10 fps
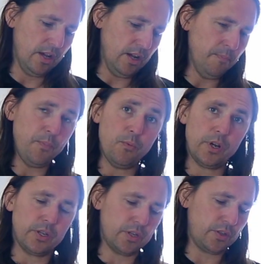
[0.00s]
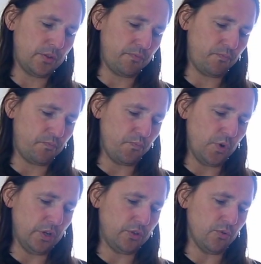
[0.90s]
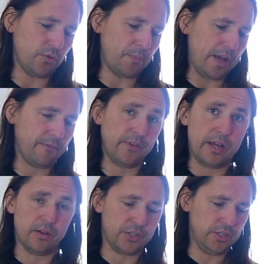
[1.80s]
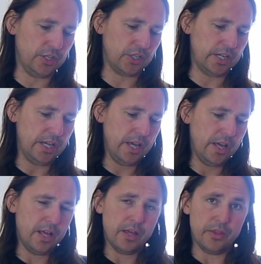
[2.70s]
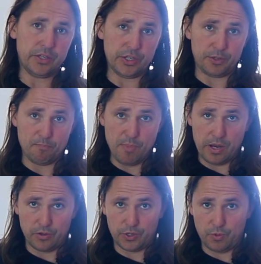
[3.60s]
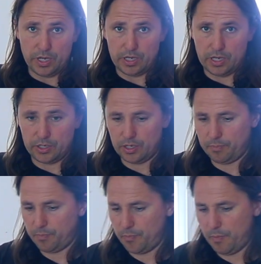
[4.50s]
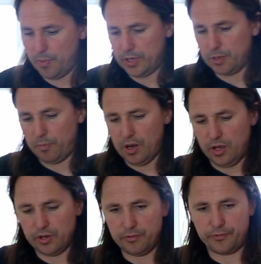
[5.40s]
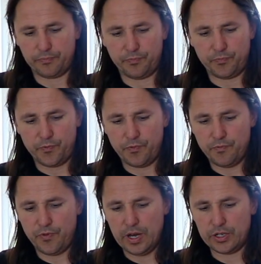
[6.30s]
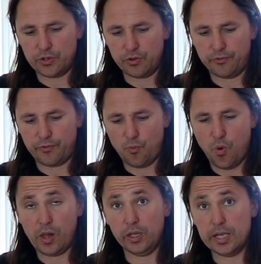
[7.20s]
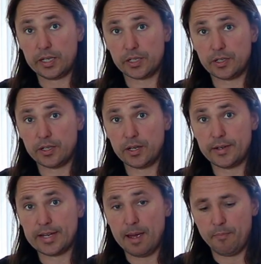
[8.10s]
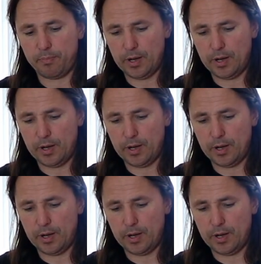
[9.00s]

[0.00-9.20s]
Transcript: but we're going to talk about flowers initially. This is Meadow Sweet. It's a plant of fairly sort of well lit, damp